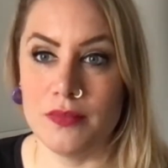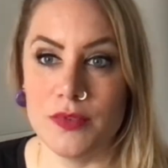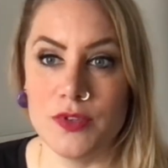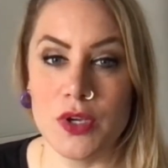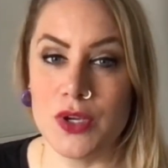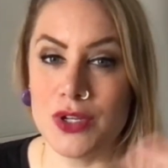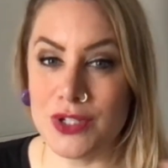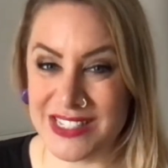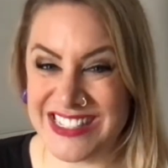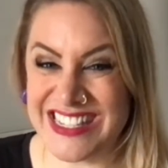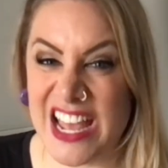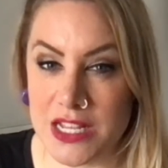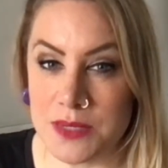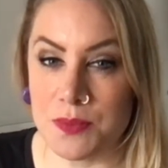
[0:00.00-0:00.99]
So you're not
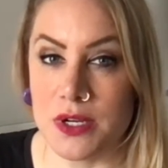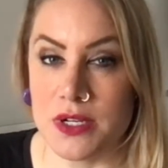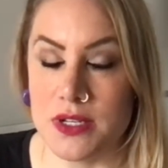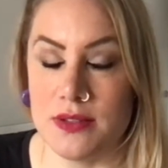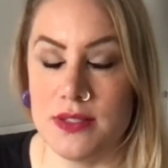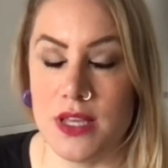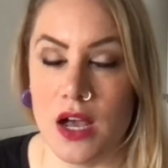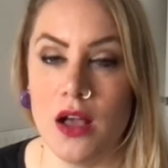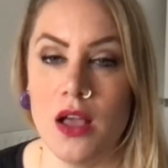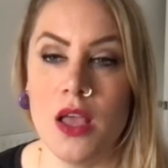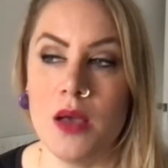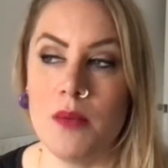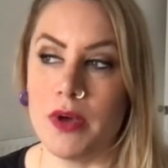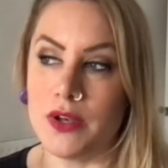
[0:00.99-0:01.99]
desperate to sell,
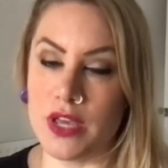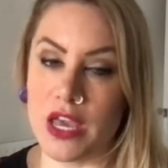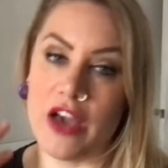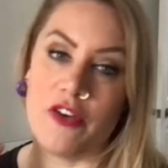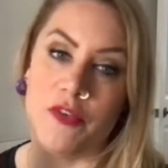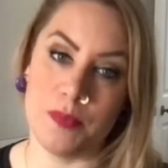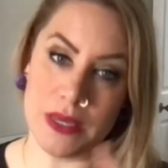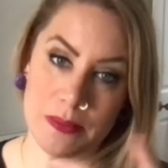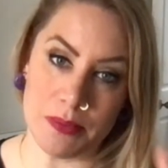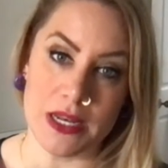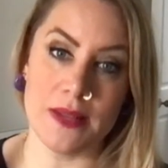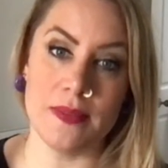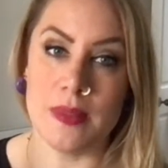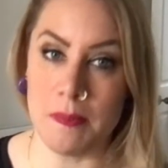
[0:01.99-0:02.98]
but you have people
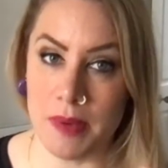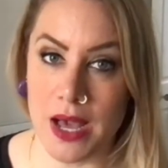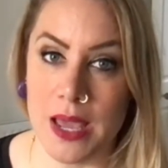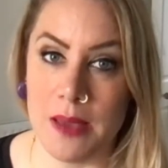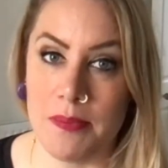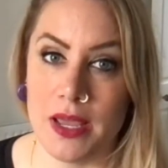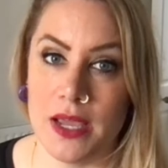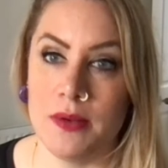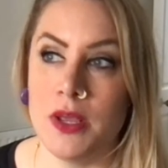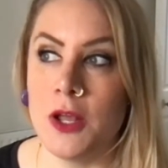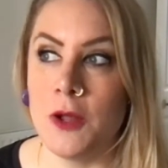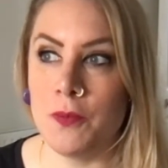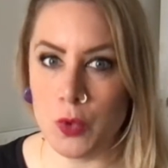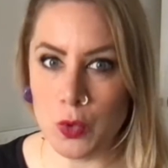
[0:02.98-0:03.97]
in the pipeline
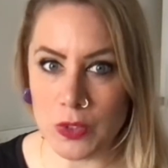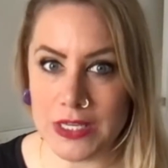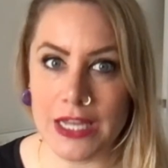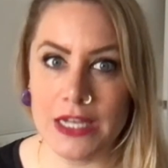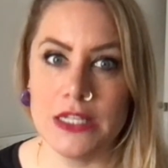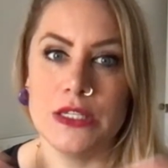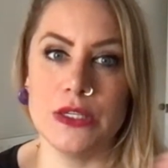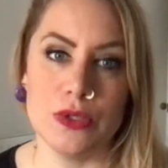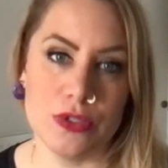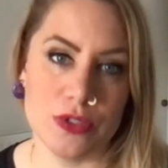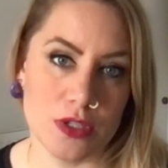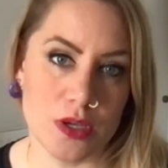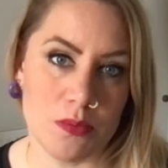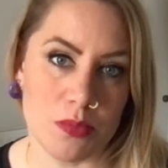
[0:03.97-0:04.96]
who get used
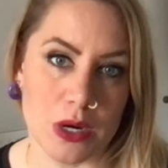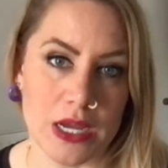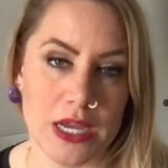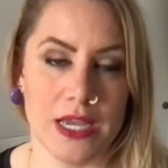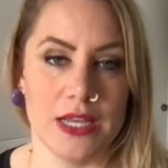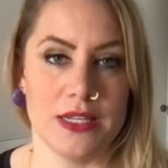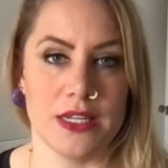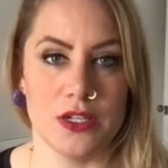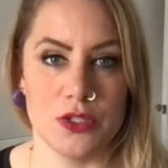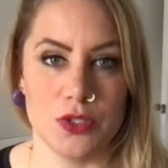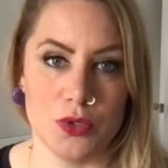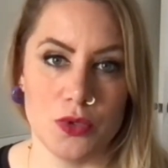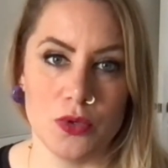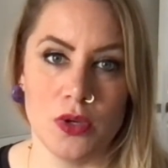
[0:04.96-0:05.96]
to your brand and
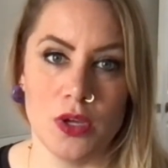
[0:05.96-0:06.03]
to